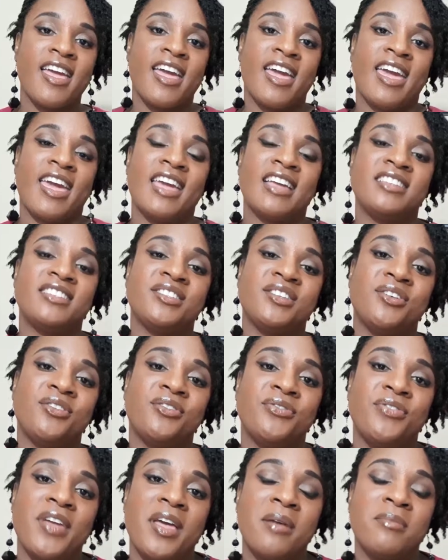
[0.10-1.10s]
Hey
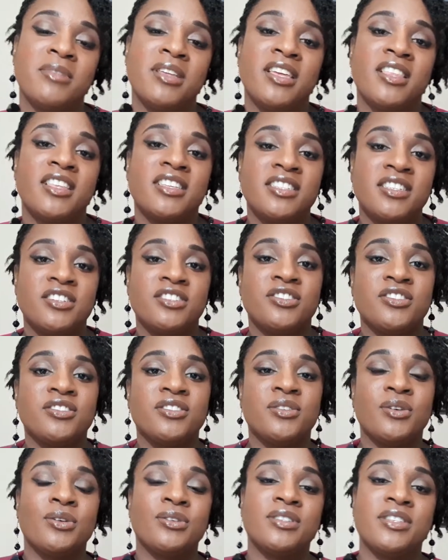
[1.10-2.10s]
soul family, this is your
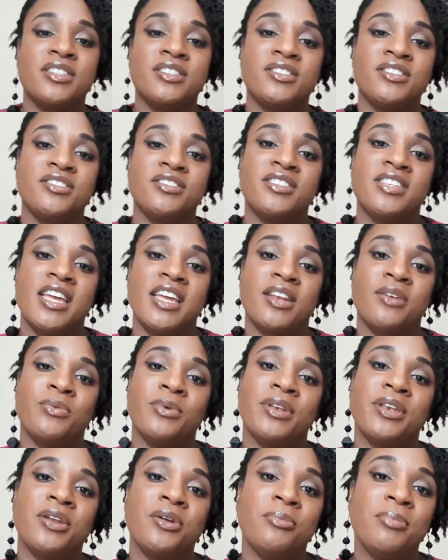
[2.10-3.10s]
soul sister Zeta
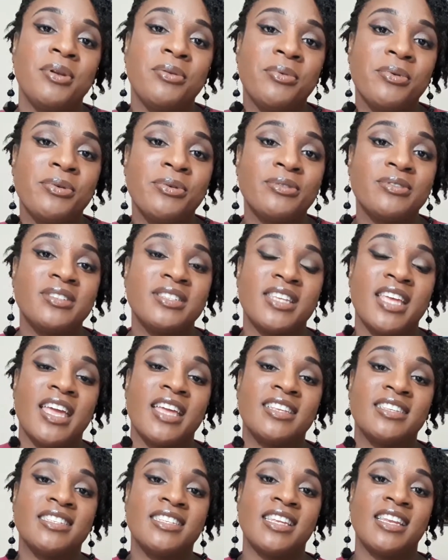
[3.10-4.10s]
with Newbie Roots,
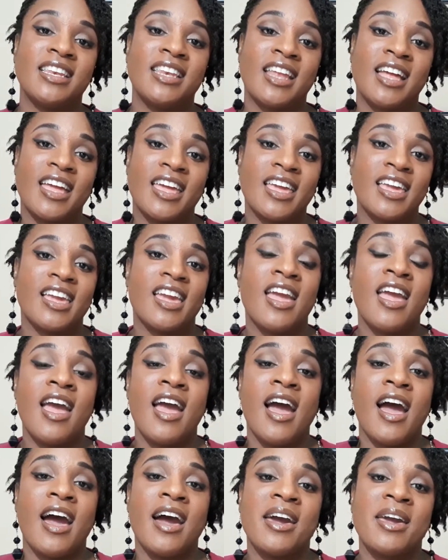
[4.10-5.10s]
and tonight
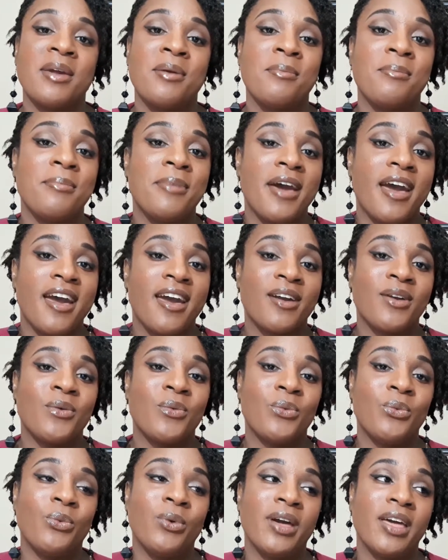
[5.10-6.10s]
I am back
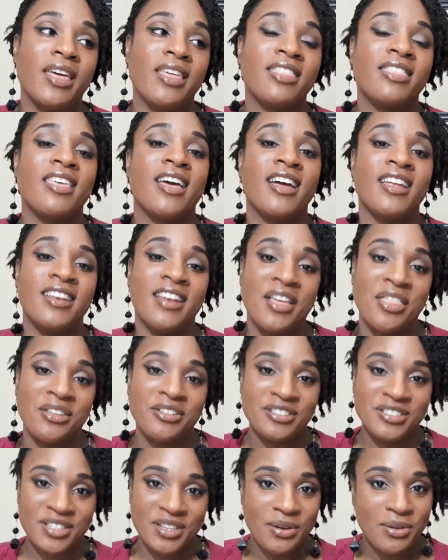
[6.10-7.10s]
with
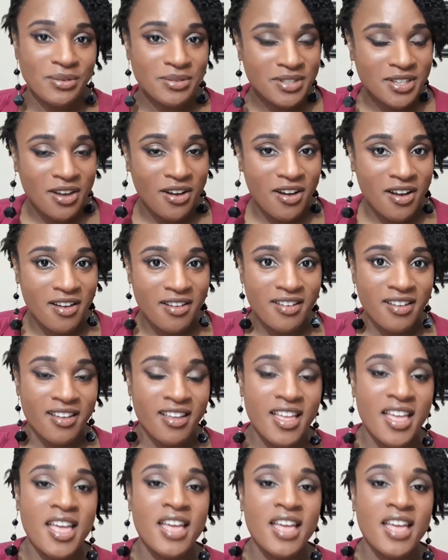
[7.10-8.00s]
another soul talk.